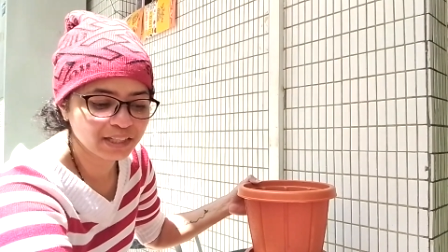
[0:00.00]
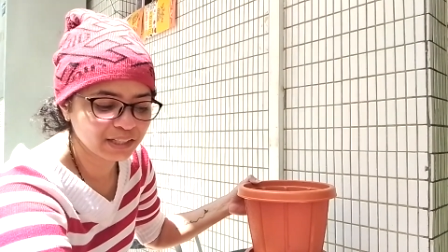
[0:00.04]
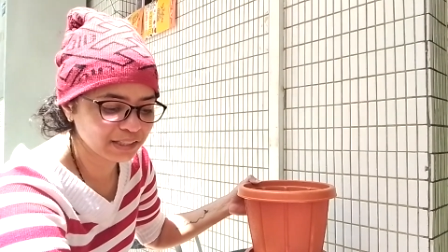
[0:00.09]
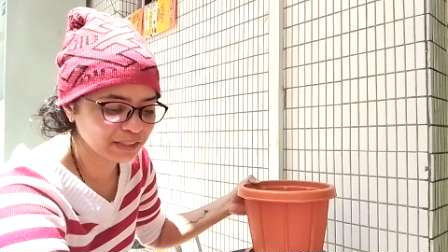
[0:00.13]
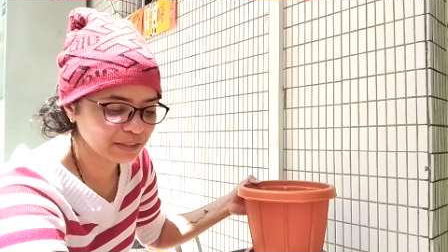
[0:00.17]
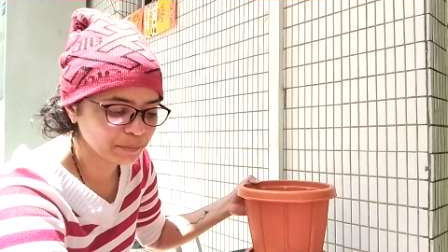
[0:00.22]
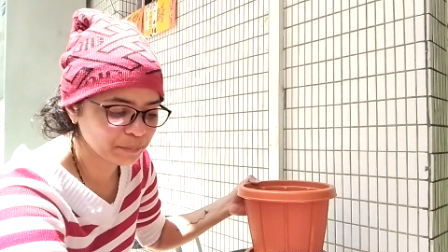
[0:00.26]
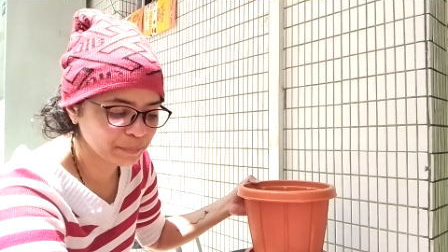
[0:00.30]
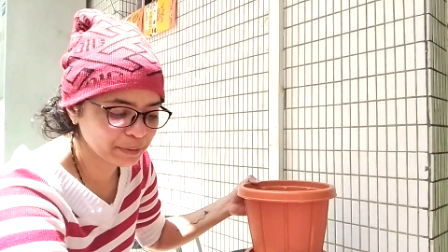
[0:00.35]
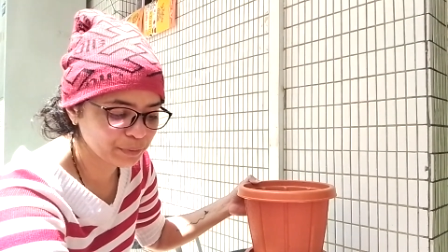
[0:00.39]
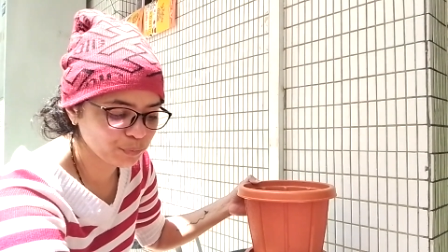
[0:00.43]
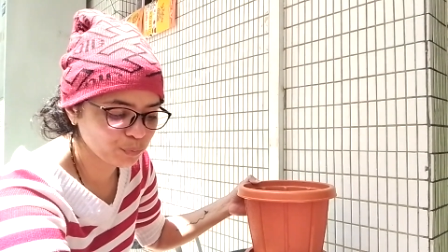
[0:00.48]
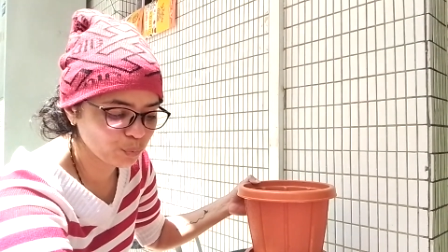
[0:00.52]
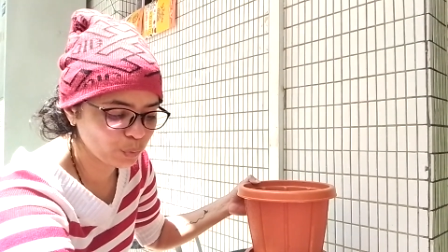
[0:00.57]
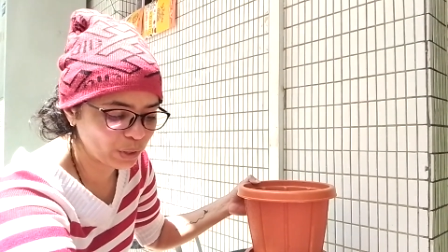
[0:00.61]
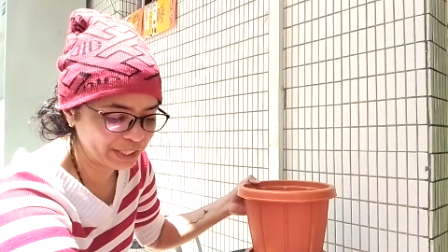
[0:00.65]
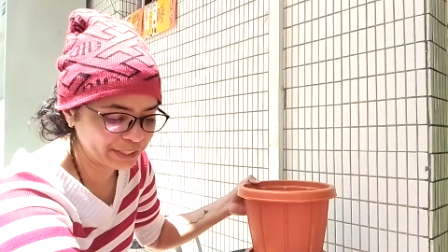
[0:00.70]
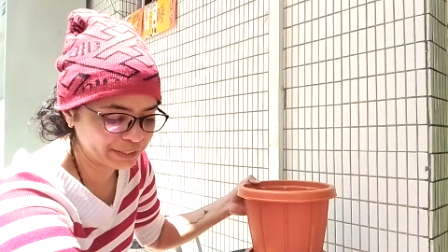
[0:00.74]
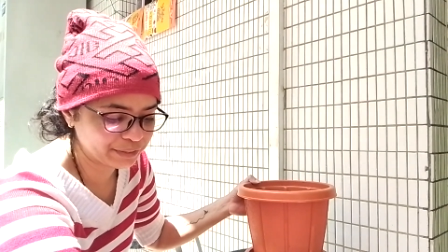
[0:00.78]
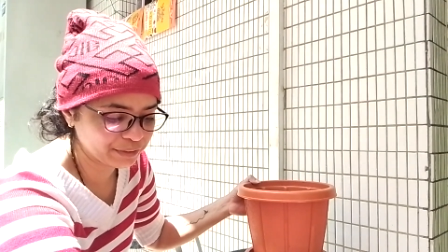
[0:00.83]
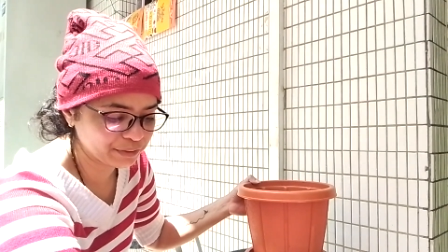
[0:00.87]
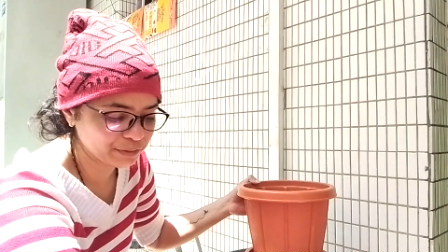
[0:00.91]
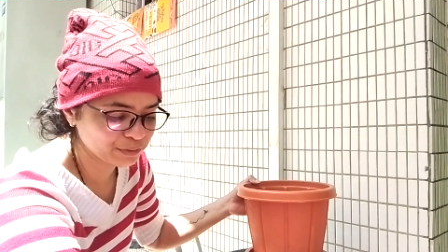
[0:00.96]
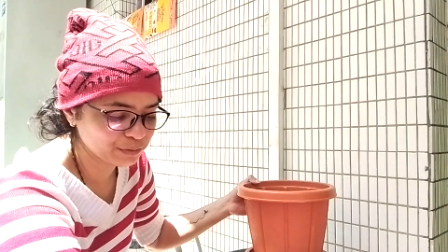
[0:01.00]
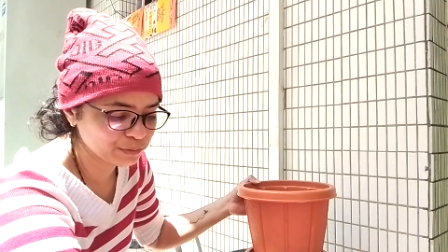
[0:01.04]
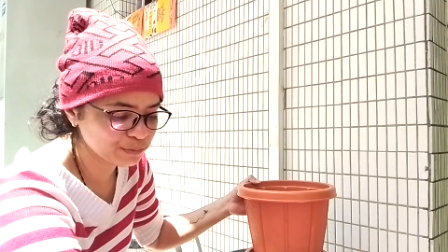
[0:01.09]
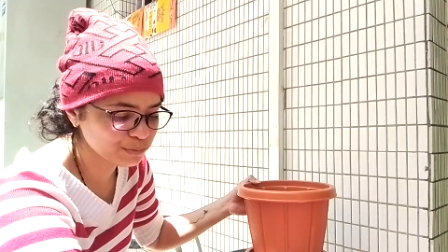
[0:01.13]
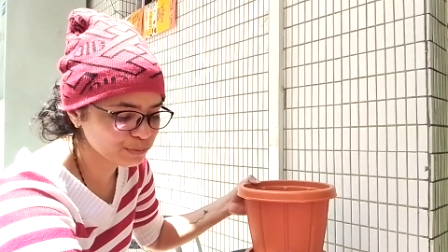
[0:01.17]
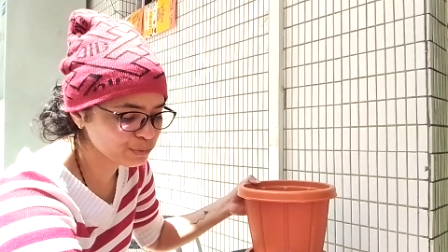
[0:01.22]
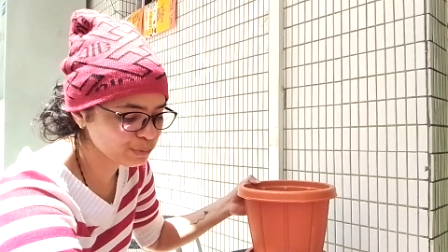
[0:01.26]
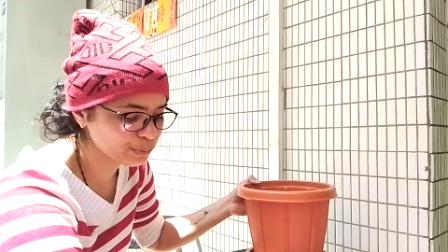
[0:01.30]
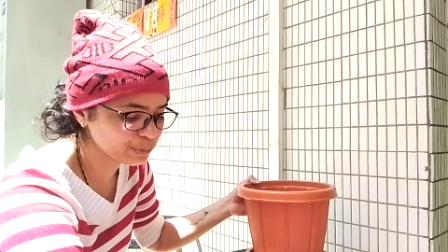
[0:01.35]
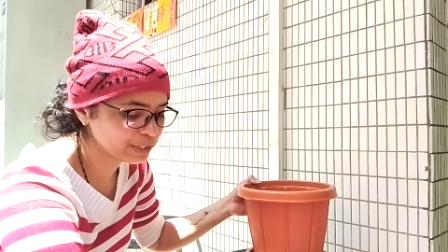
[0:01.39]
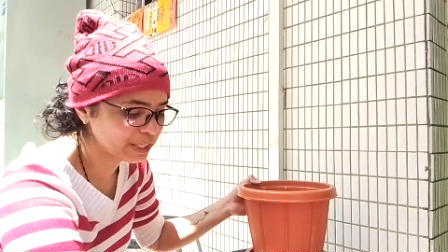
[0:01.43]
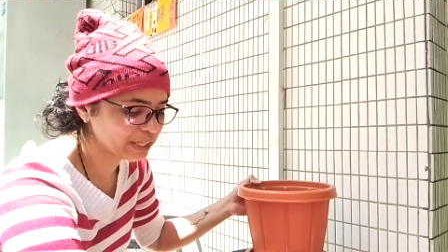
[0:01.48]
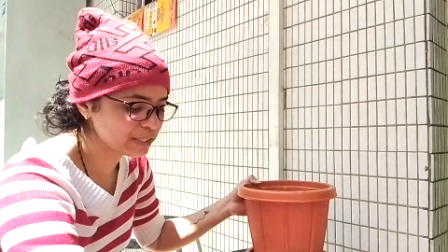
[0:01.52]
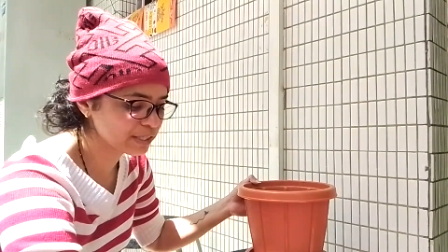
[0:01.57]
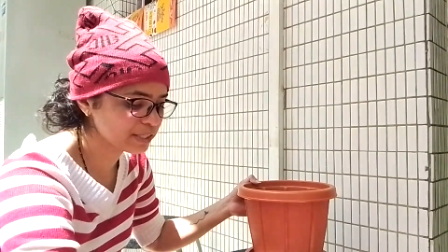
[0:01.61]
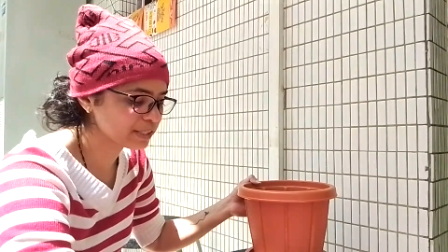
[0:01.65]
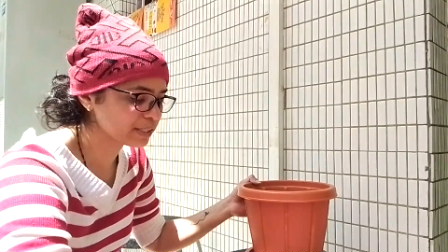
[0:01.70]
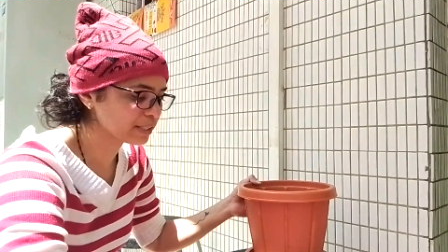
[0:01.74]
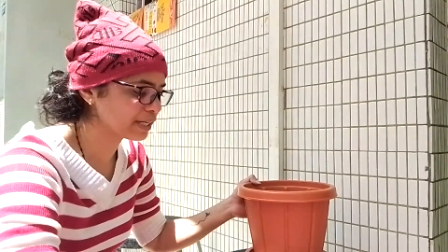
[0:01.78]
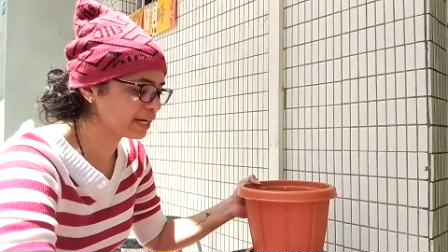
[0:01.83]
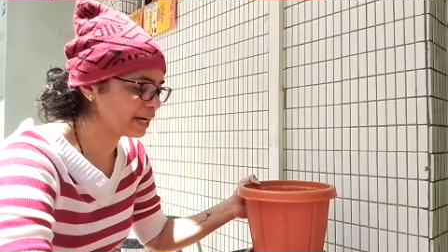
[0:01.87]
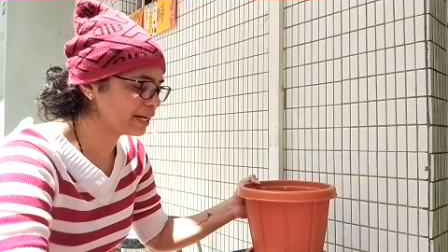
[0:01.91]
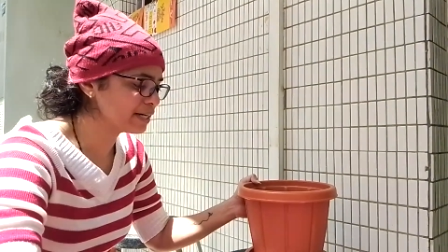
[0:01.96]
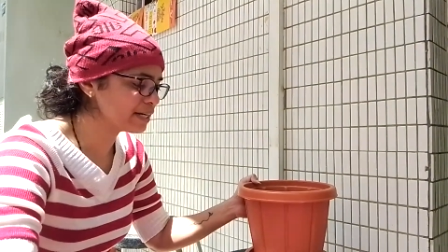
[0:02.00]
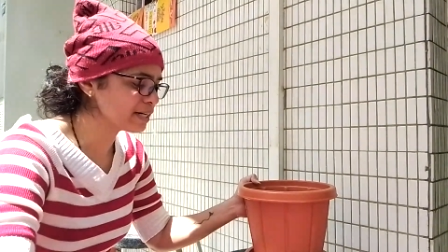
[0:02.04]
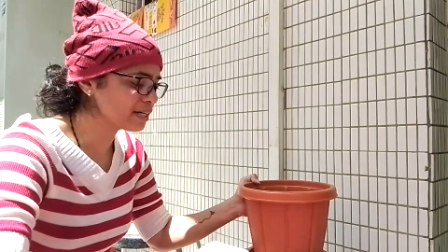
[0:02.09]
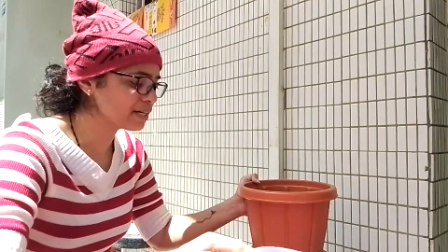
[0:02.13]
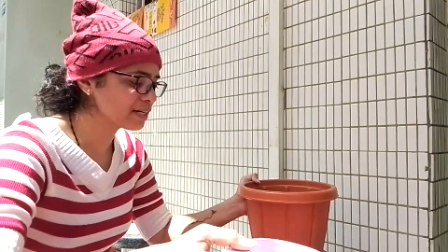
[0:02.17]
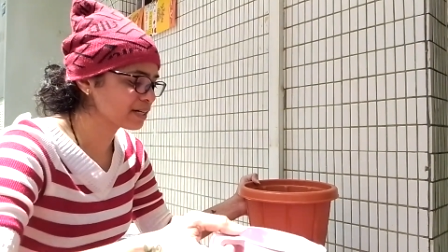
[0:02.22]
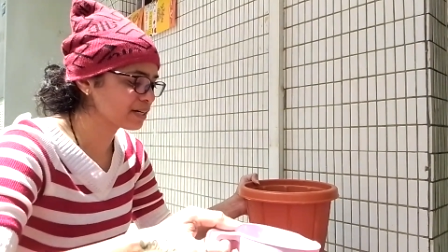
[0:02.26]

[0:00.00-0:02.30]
a little bit wet, so that it can